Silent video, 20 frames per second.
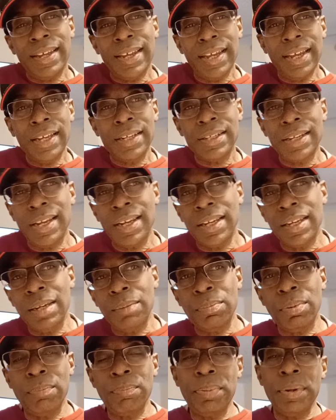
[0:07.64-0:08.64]
as I
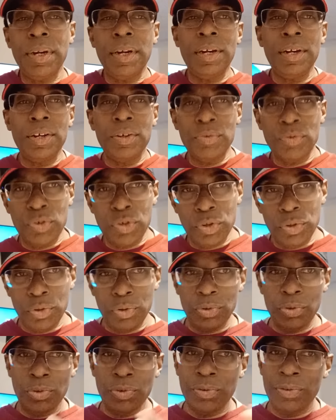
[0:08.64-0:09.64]
get prepared
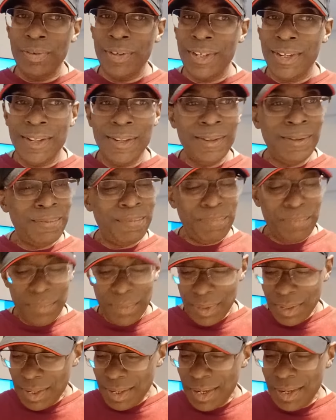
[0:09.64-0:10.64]
to
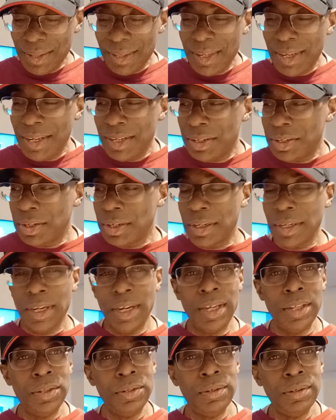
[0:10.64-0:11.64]
get things
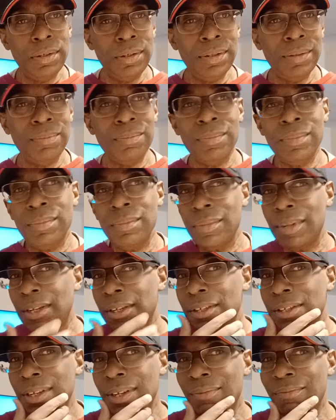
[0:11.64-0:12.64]
together. Like
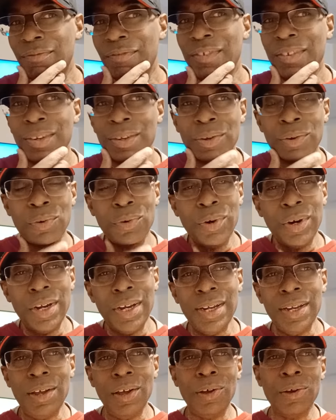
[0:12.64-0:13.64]
I said, feeling
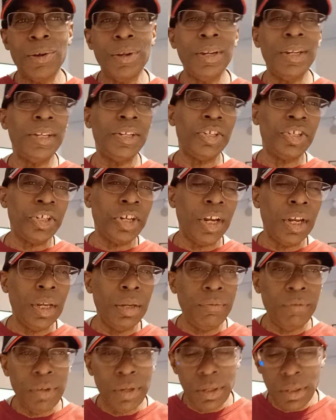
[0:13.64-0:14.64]
great, all clean
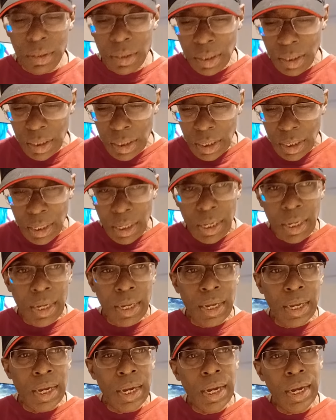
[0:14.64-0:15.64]
shaven.
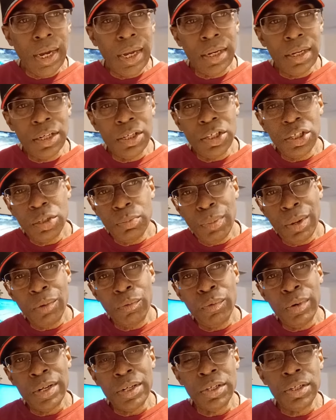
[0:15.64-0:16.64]
And this is my
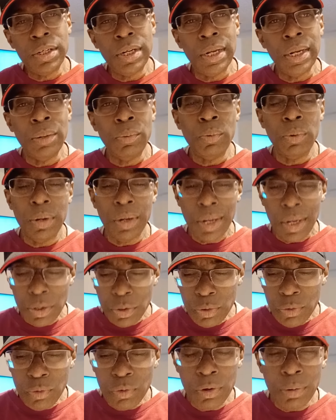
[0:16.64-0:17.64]
rest day. And what I
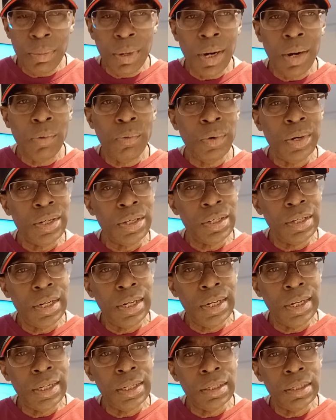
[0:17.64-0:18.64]
do on my rest
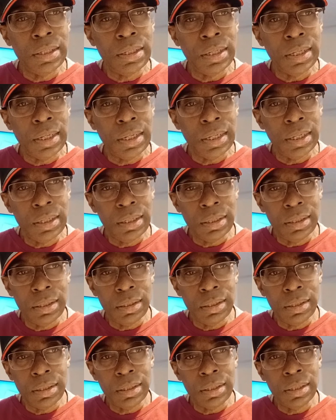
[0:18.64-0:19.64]
days
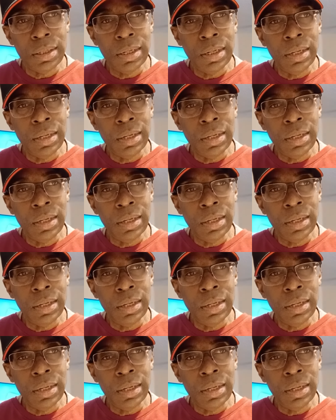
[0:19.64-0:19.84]
is